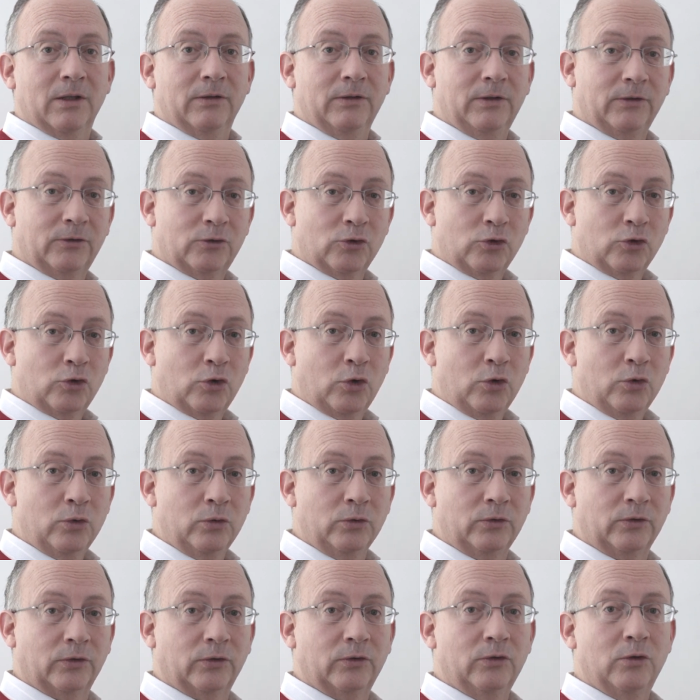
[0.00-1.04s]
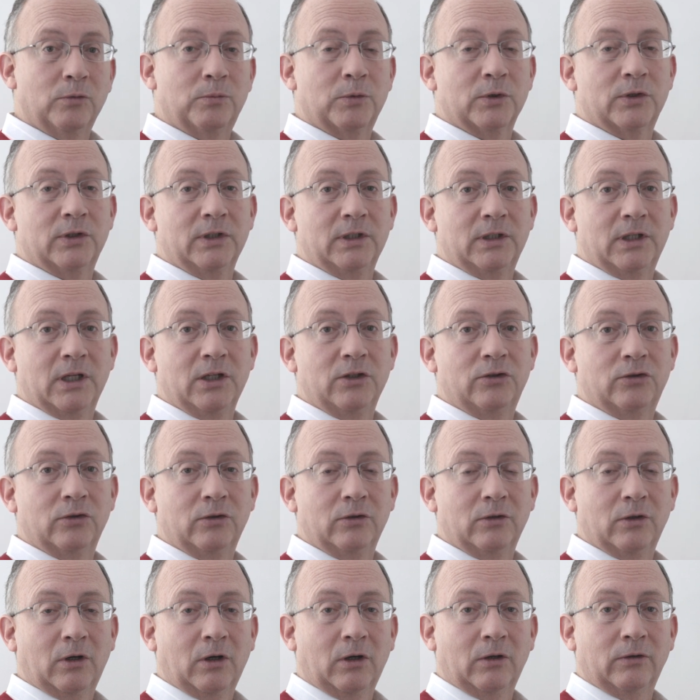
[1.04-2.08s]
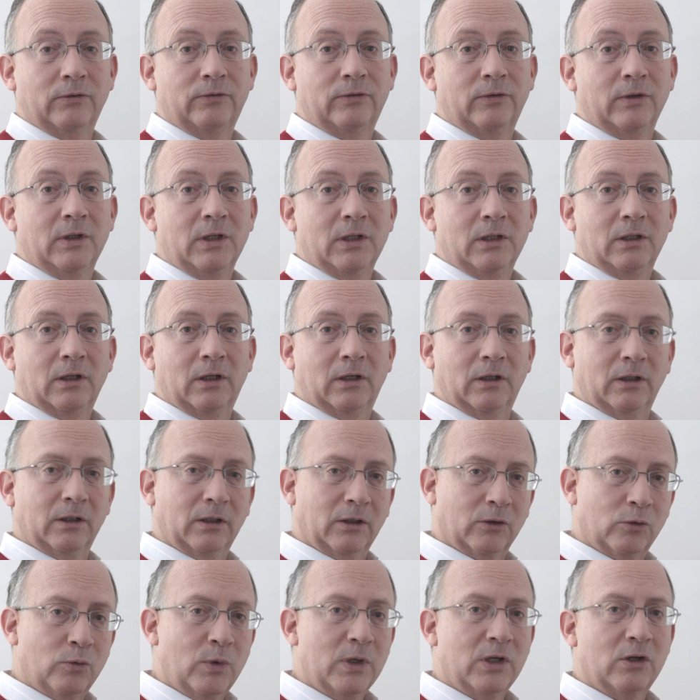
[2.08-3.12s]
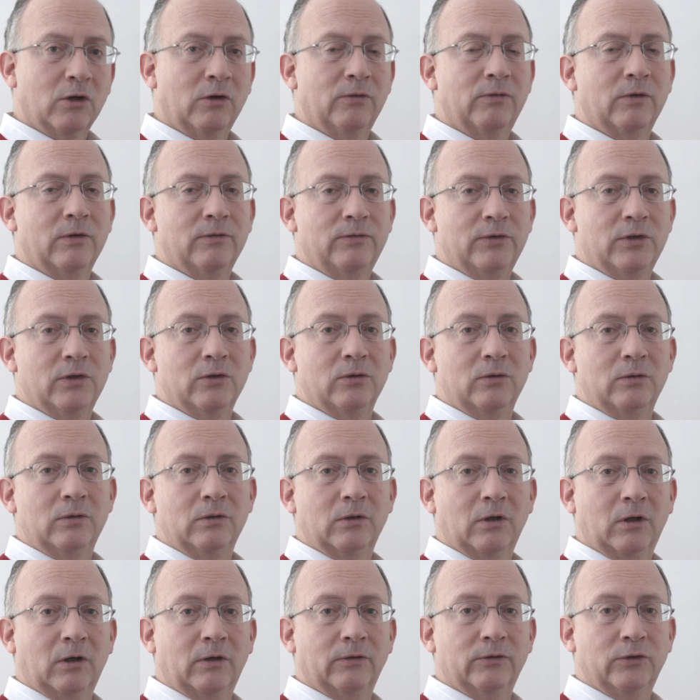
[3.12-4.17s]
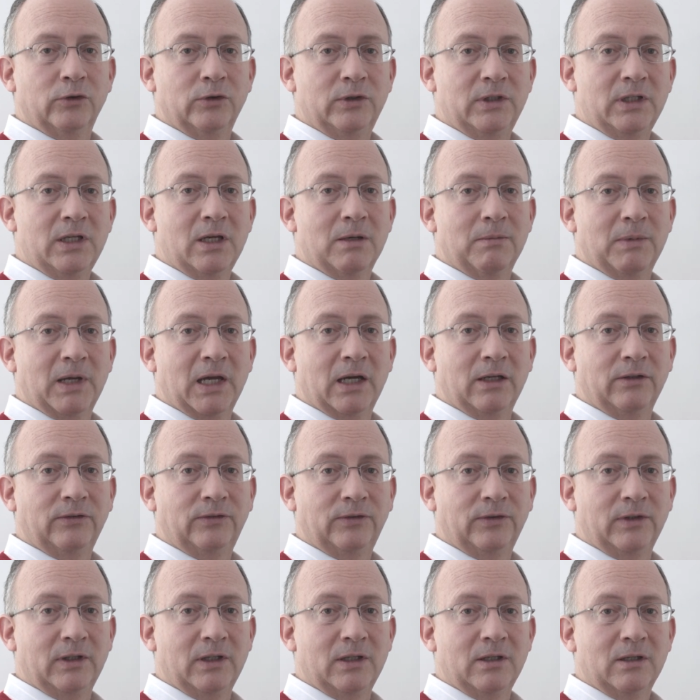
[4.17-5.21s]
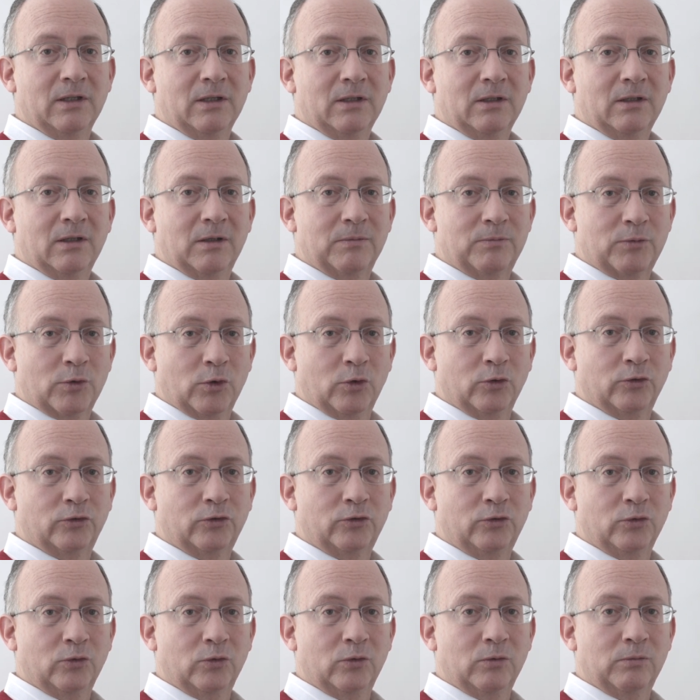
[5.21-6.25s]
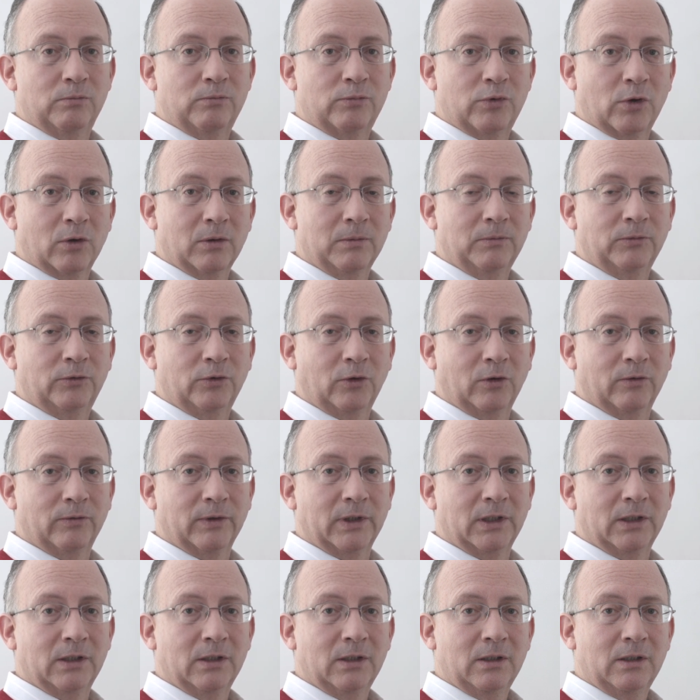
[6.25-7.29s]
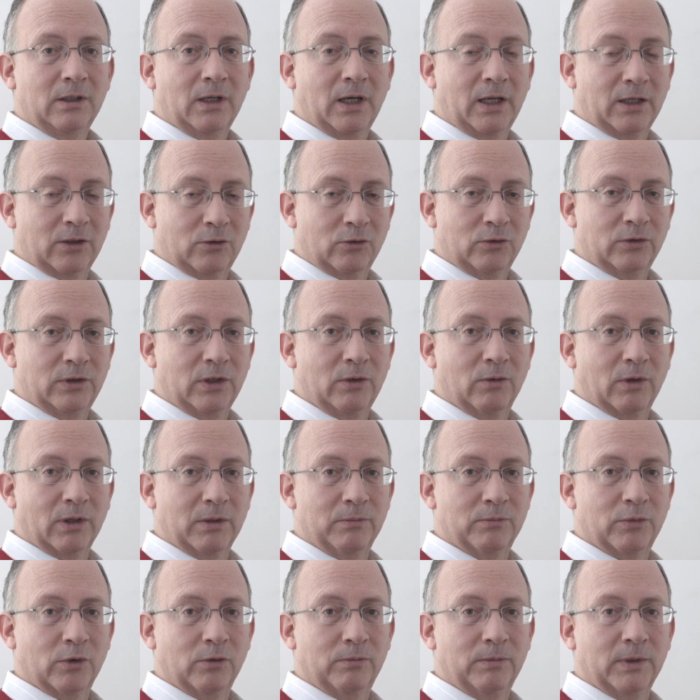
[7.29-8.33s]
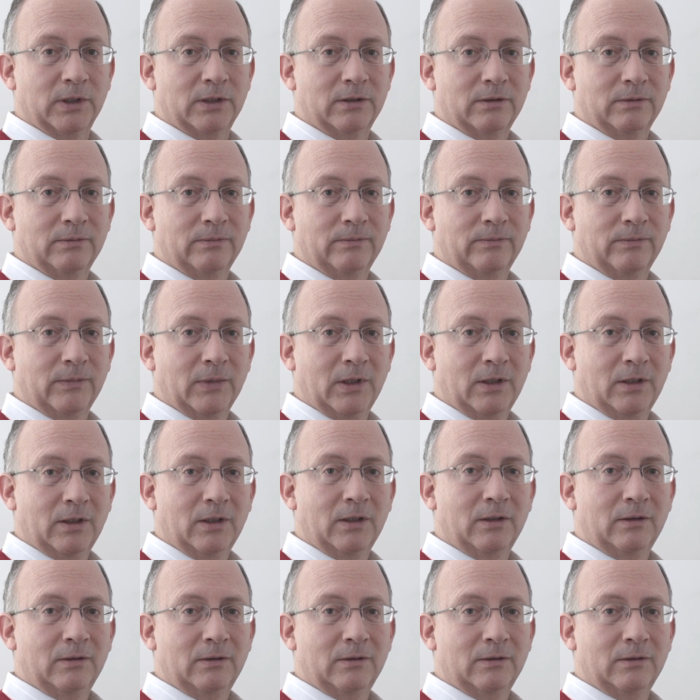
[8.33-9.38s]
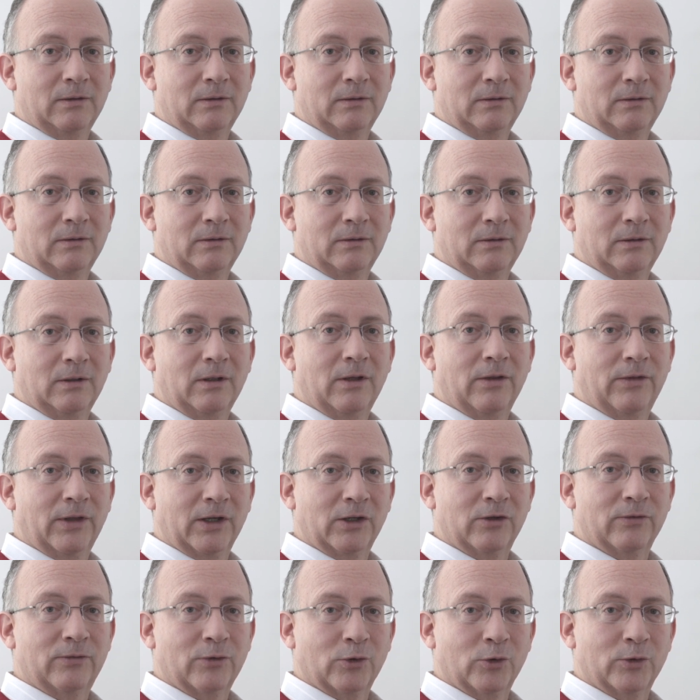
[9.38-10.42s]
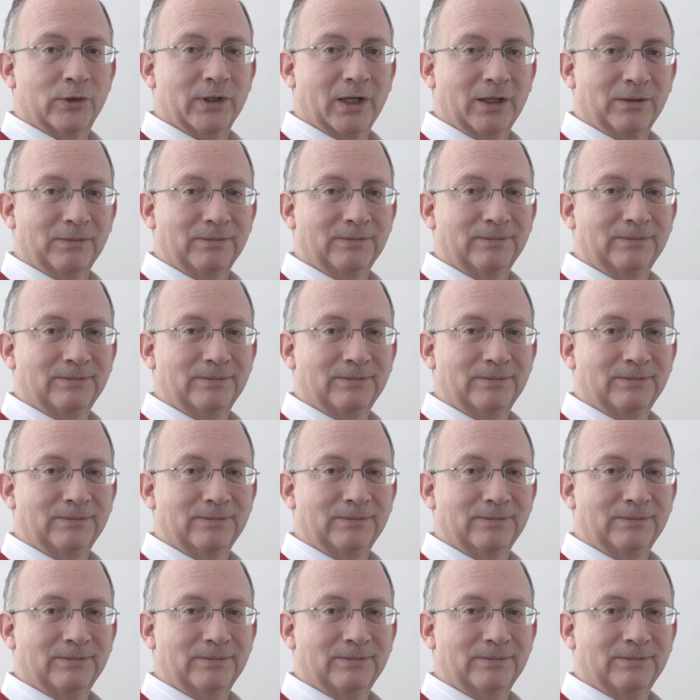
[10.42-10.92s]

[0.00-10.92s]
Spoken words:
This concludes the presentation of a quick overview of the DMAIC approach to problem solving and continual improvement. Thank you for your time.